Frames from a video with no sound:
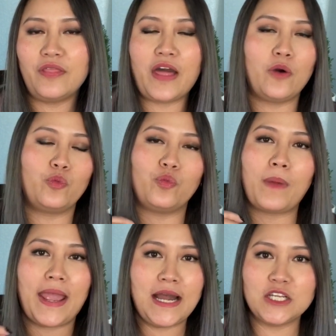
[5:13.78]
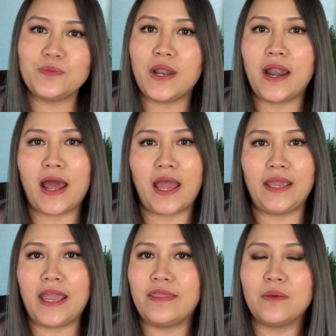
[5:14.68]
That my husband and
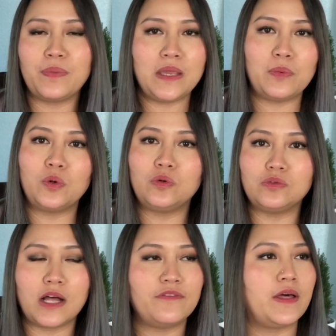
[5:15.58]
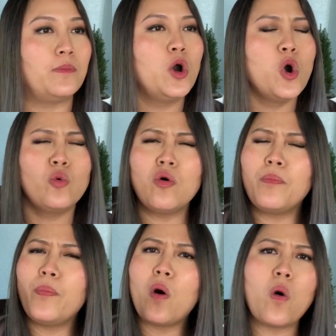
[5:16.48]
I and the people who love them
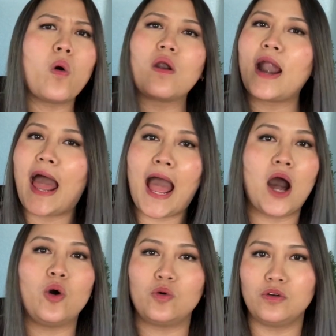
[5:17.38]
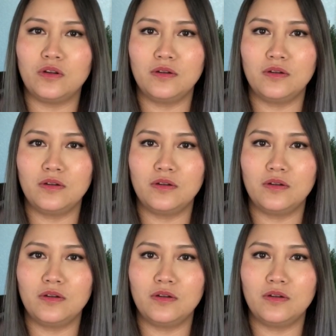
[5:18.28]
will pour out